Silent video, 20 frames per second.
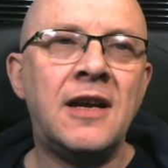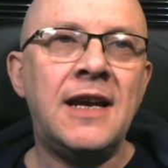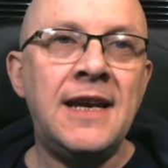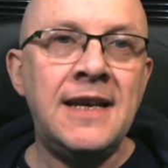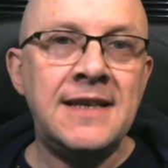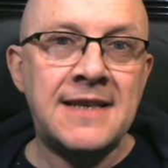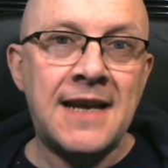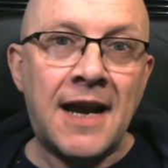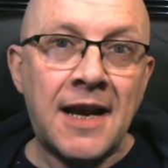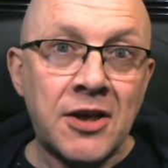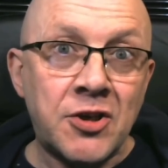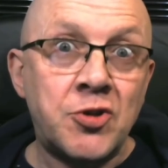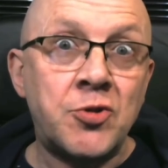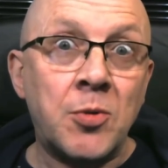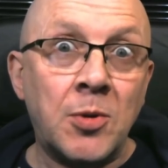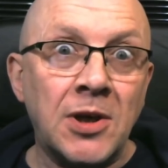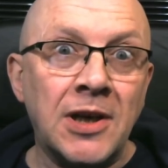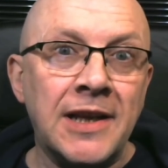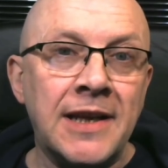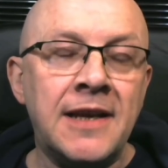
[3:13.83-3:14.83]
is
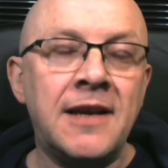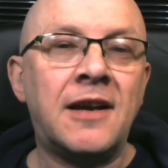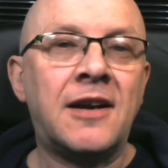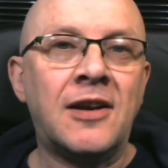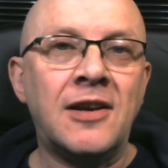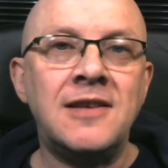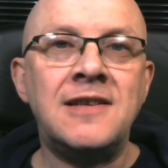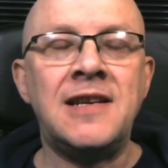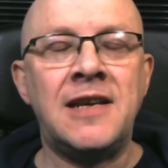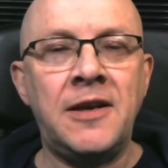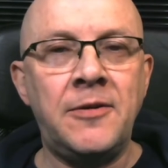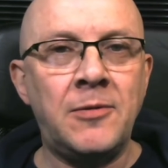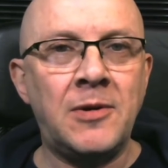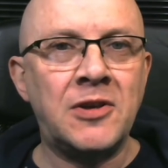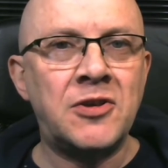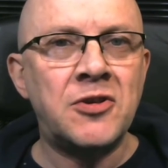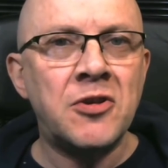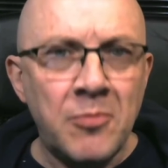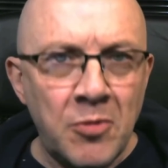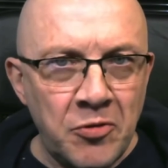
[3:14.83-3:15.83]
actually continuing
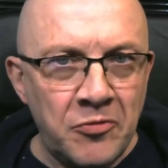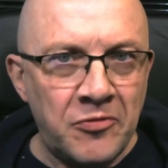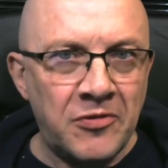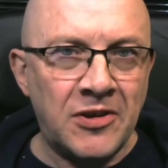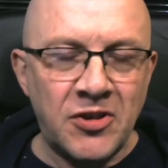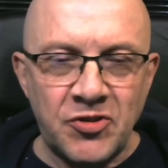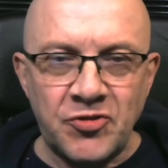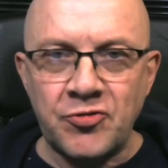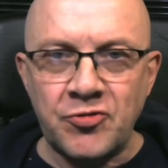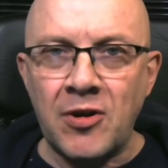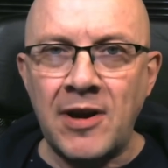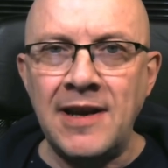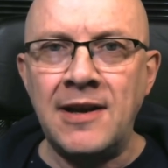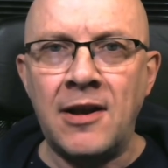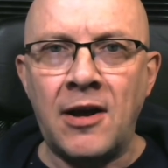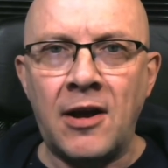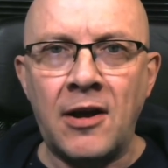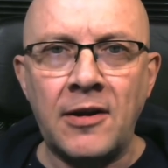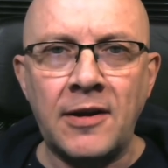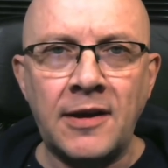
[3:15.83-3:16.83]
to move in a straight
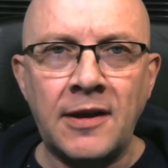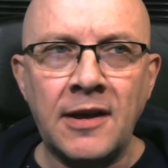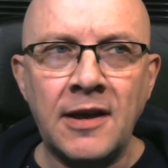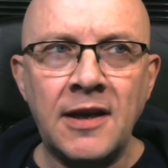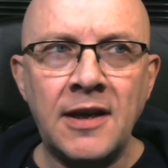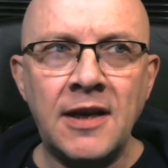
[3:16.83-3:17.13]
line.